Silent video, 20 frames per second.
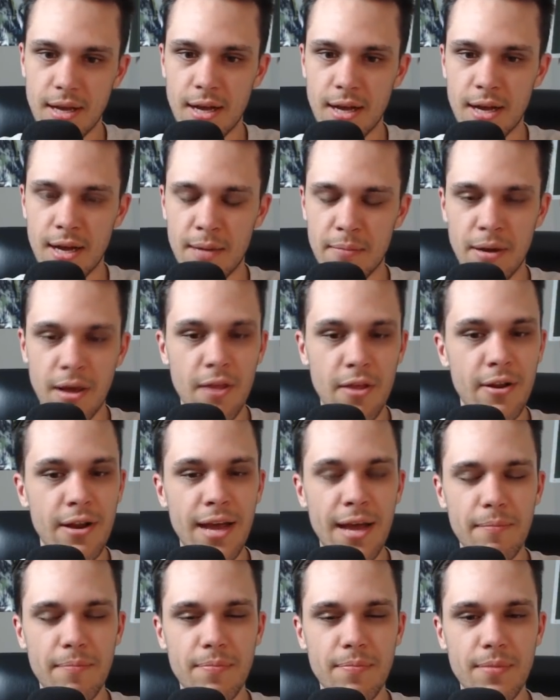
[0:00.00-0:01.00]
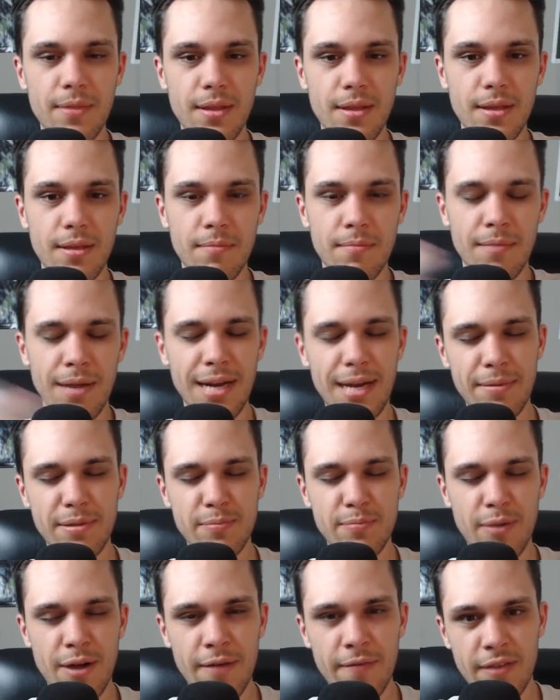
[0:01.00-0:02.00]
But other than that, my name
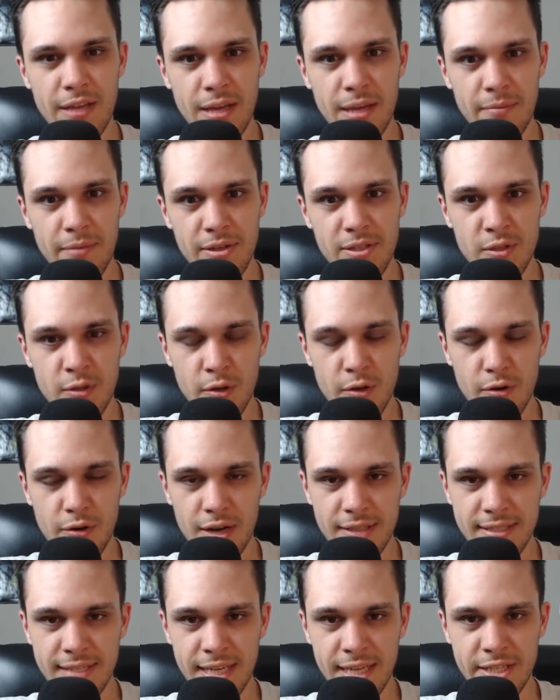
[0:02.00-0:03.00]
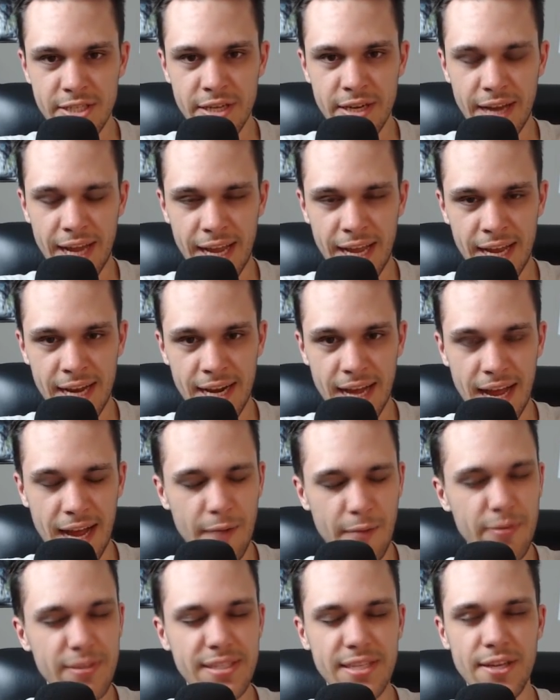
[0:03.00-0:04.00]
is Brian from Kingdom Hearts Union Cross Nation, and
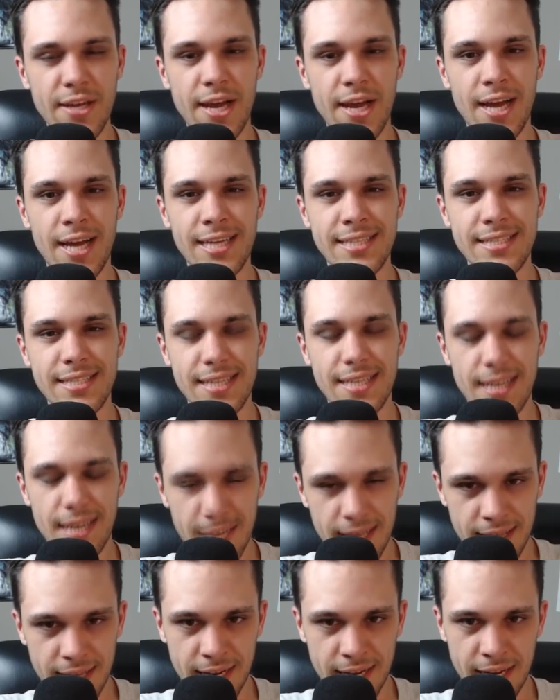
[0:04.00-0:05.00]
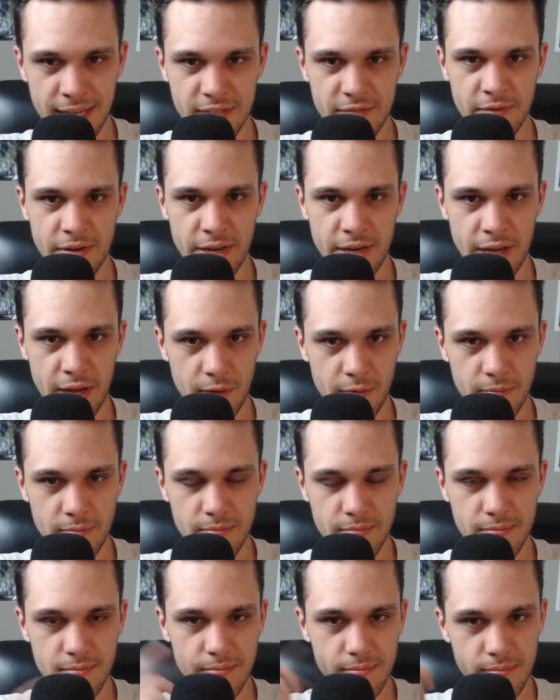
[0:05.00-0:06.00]
I will see you guys in the next video.
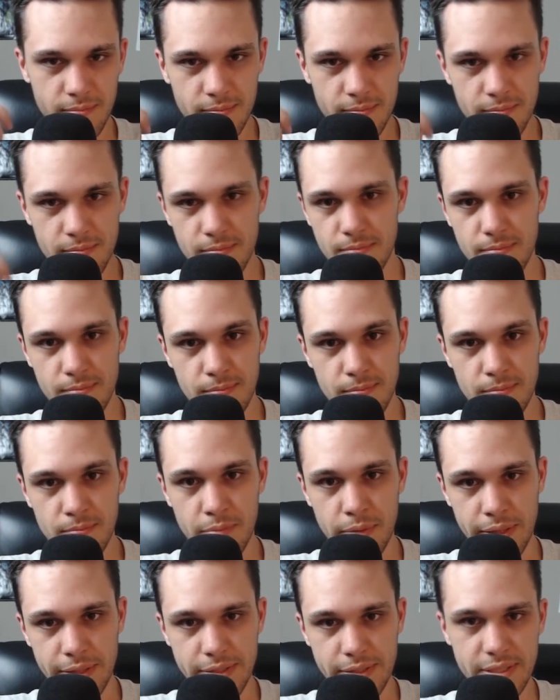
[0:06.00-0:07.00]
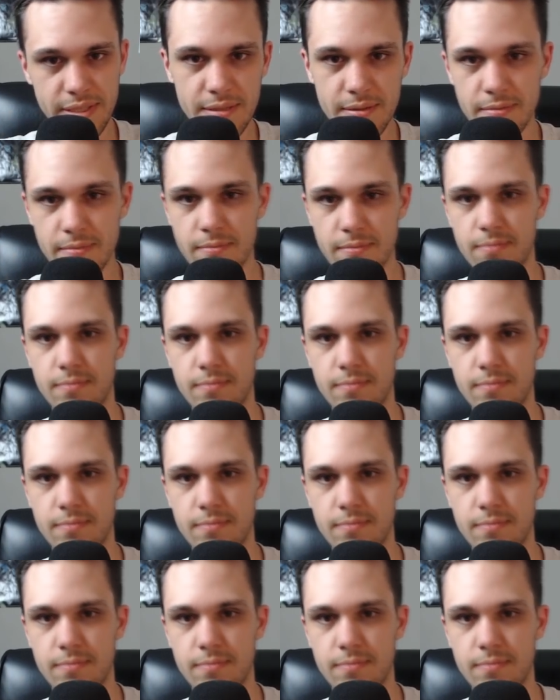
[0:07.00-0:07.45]
Peace.